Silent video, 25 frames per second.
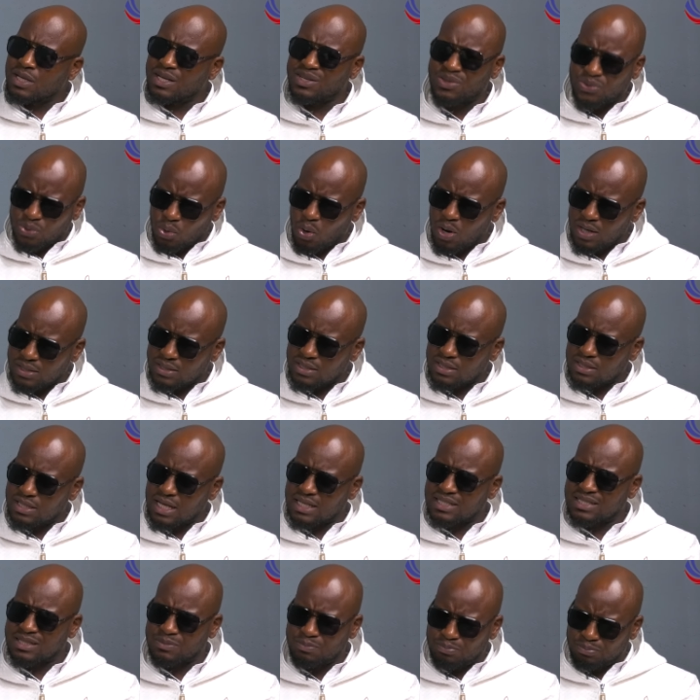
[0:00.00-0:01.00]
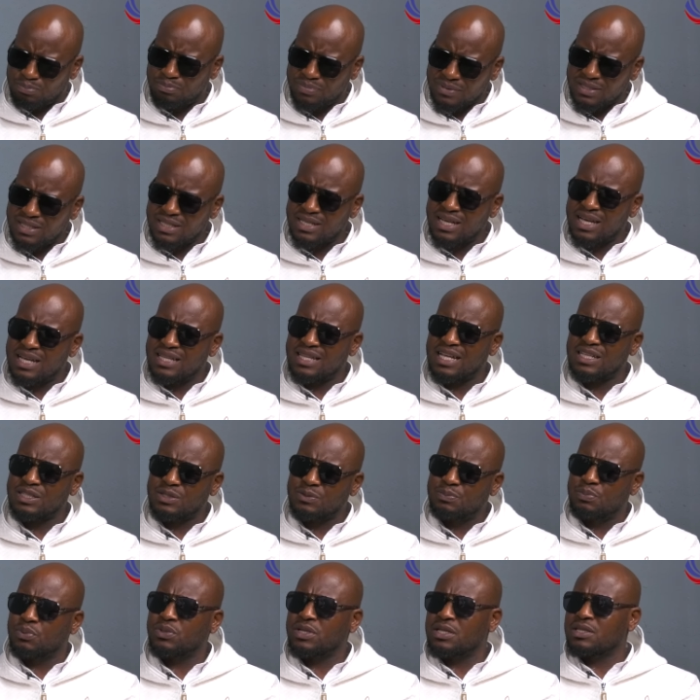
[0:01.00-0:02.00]
and thought that's yeah,
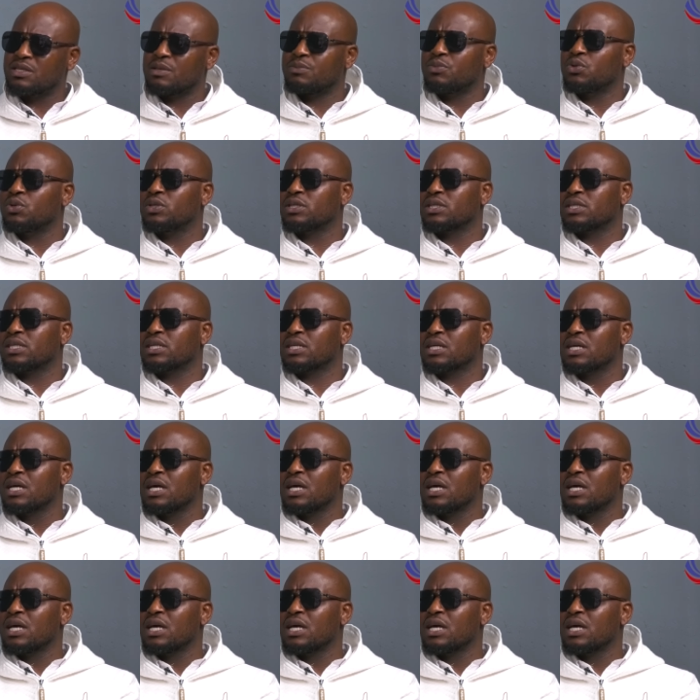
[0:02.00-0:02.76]
that's put in the music